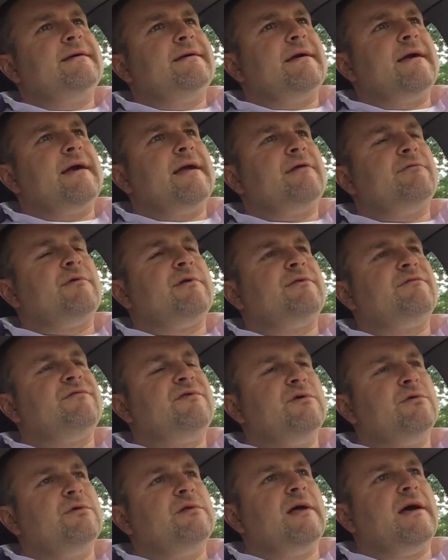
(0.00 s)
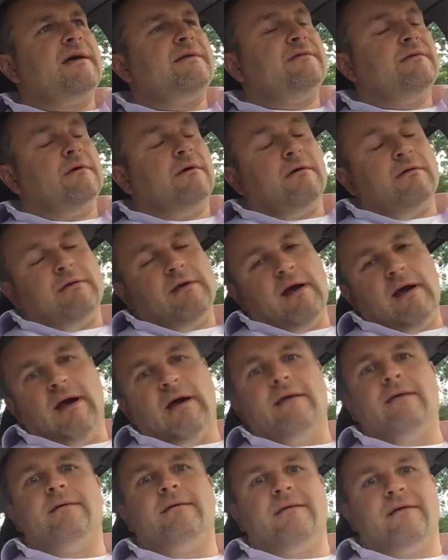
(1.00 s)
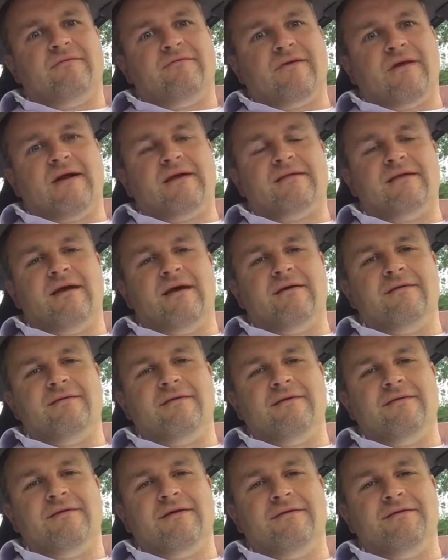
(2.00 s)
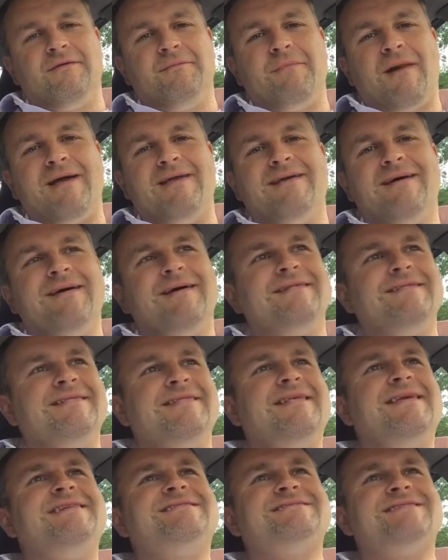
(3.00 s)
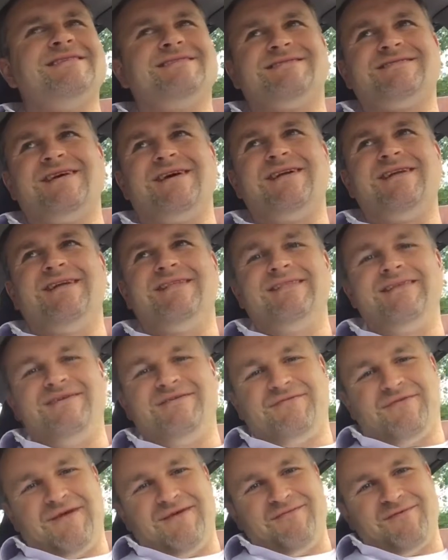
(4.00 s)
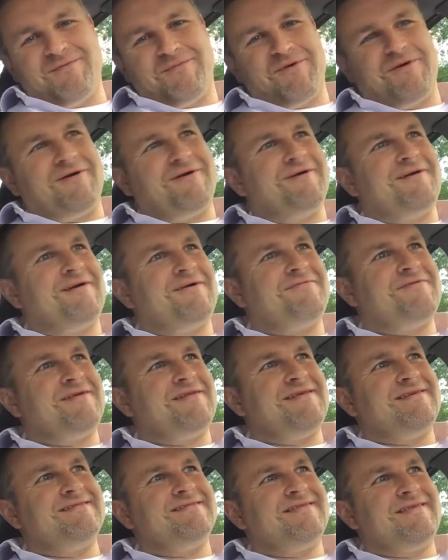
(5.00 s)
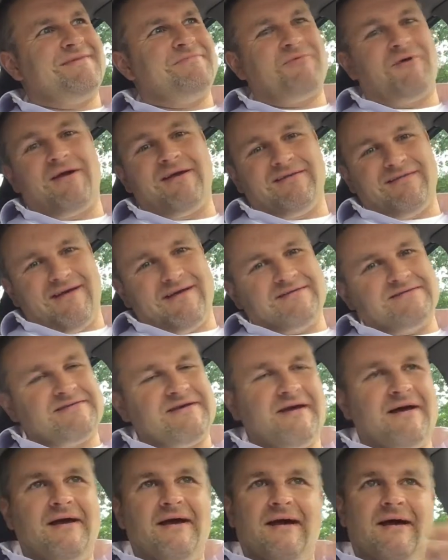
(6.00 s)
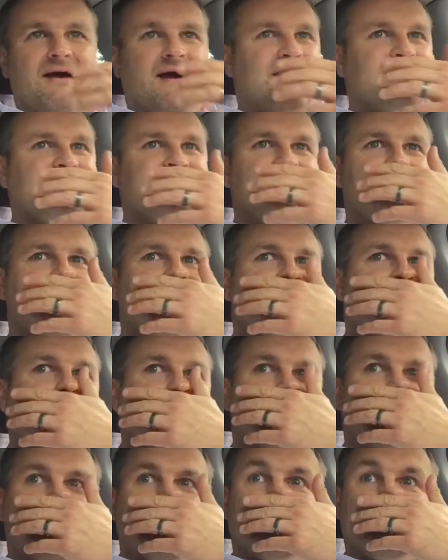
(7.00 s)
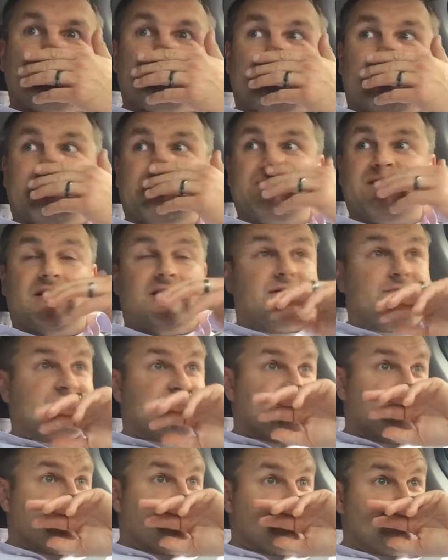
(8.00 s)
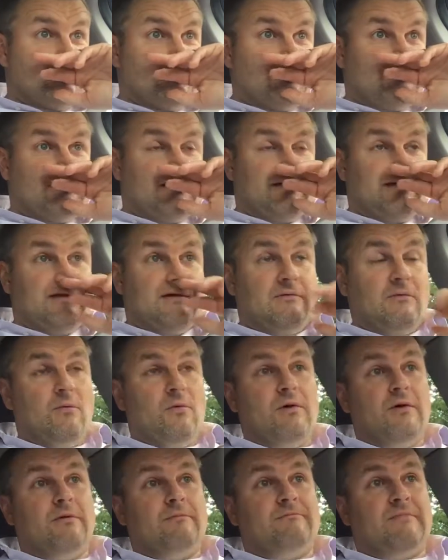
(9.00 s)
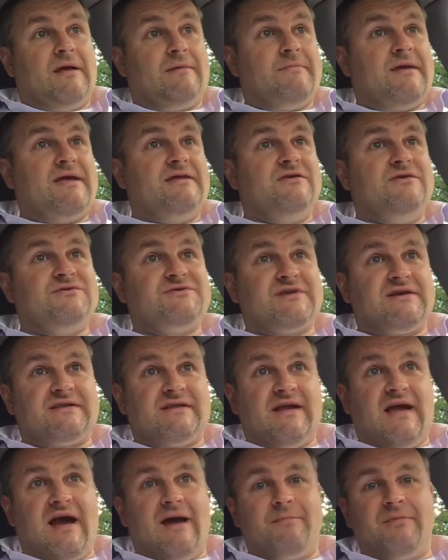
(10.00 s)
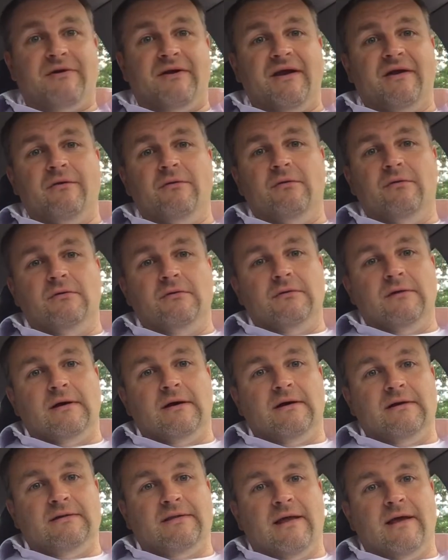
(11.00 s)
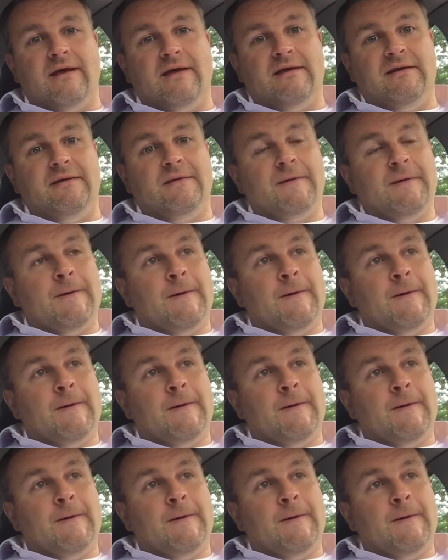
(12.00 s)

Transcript: I got to run the fuel lines. Oh God! And I forgot my least exciting, least favorite part of it is the brake lines. I still got to do that, and I'm not even 100% sure. I may use like the copper nickel line.